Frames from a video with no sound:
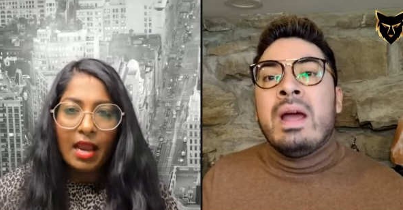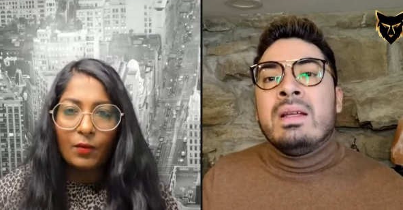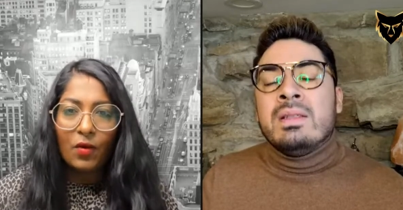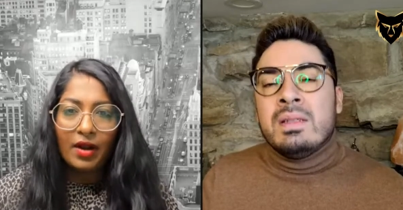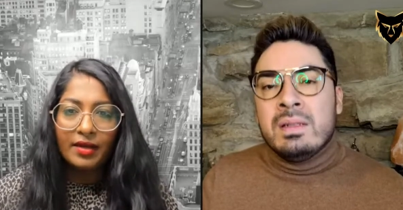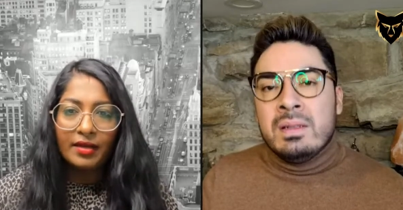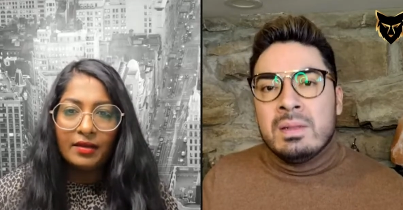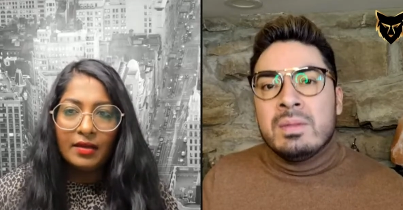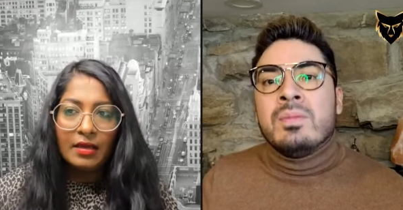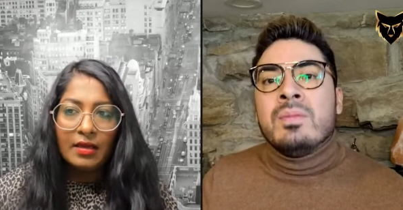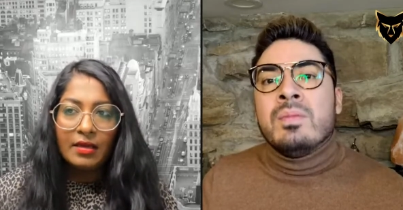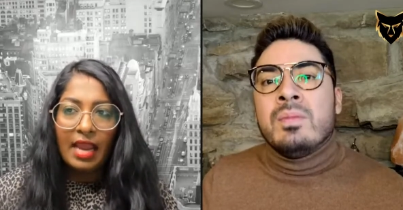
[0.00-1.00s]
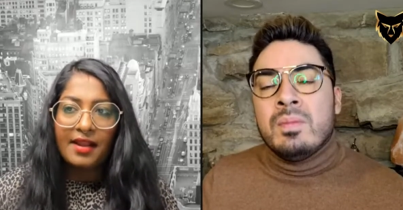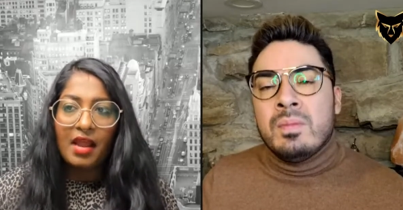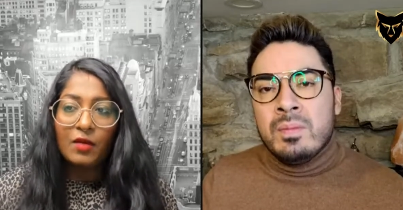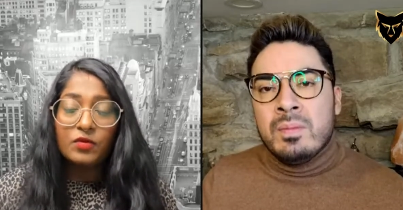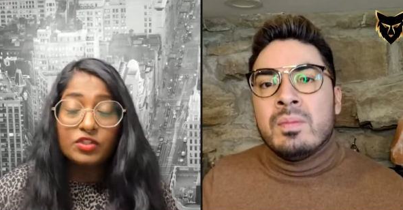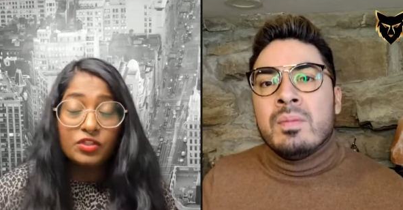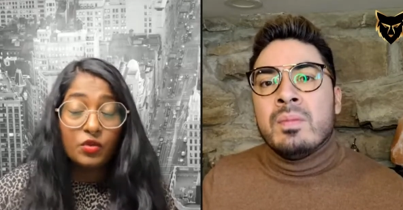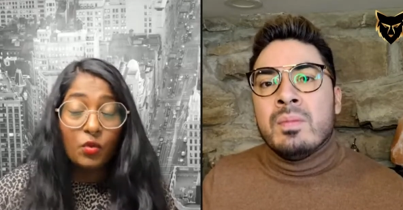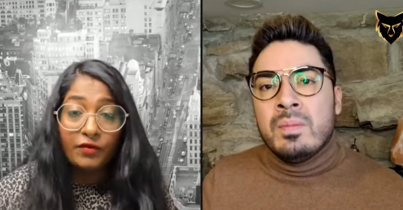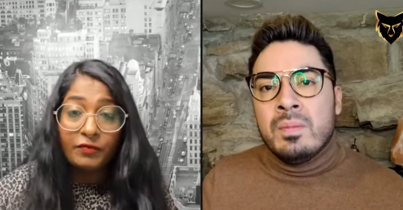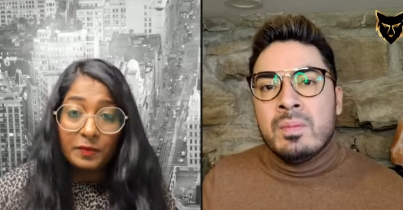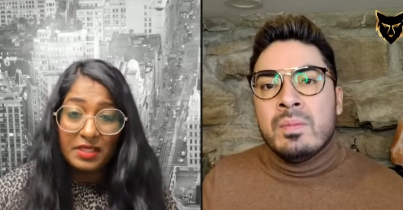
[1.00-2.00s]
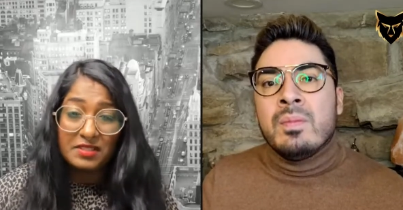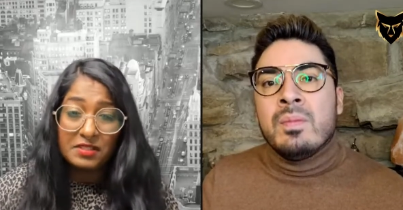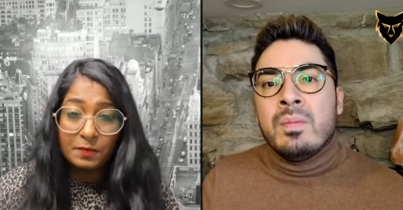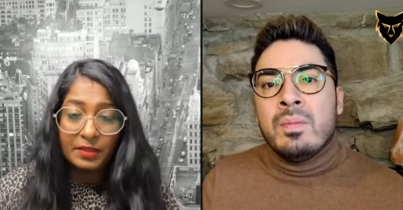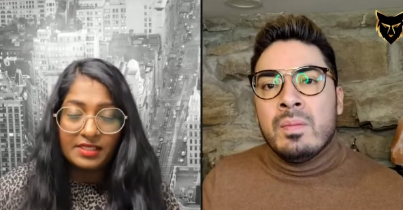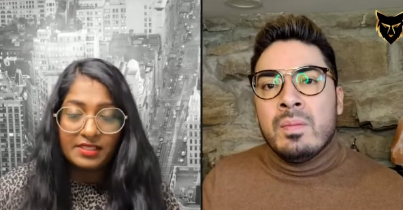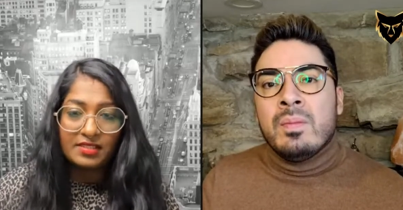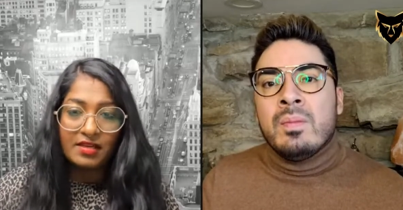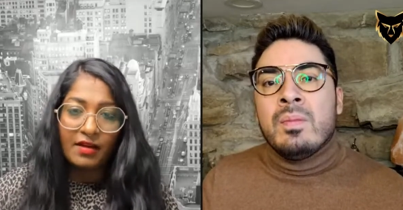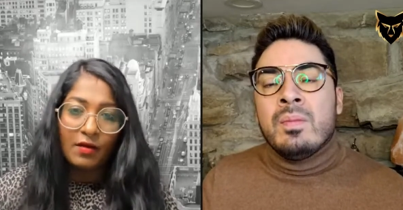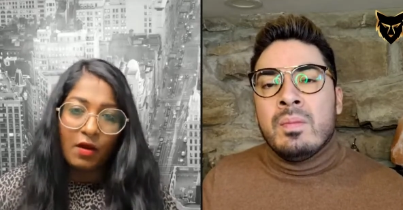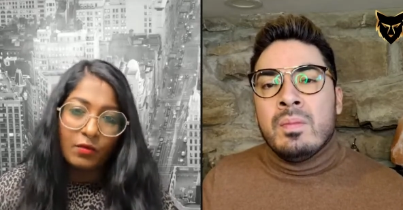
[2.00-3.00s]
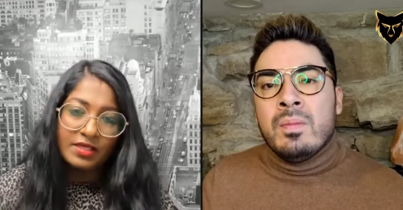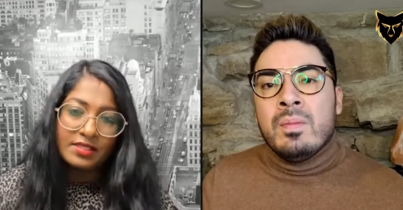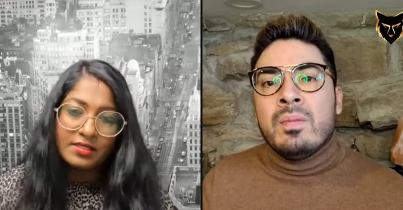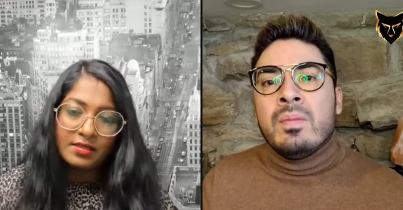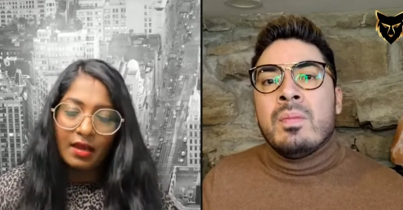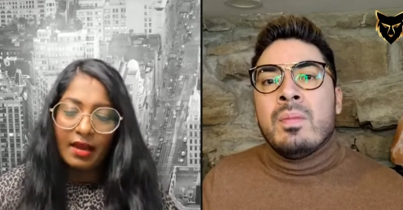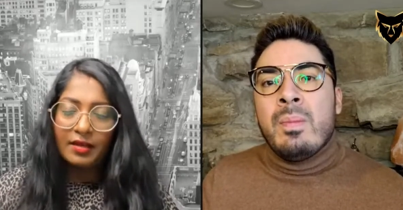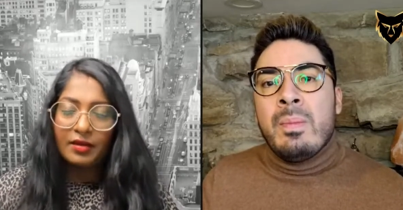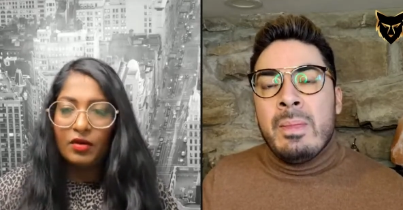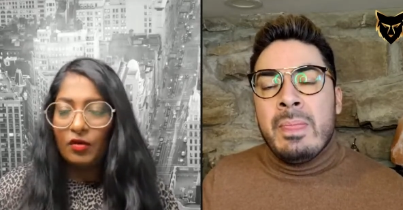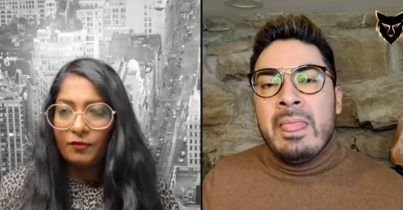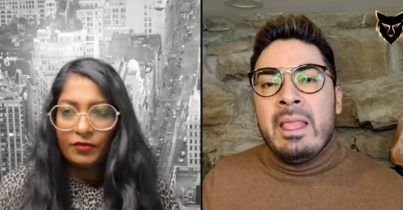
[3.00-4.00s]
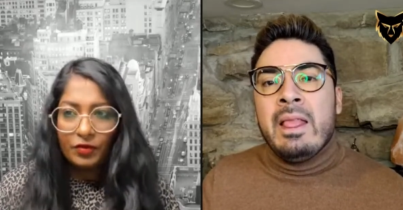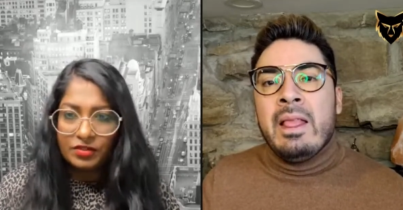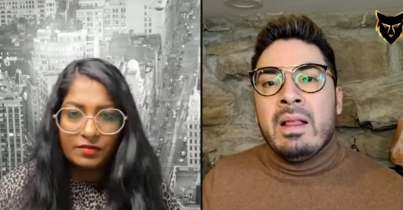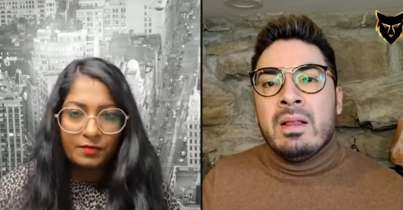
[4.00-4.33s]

Speaker 1: I wanted and I was just going from places to places. And I always, and you know, for those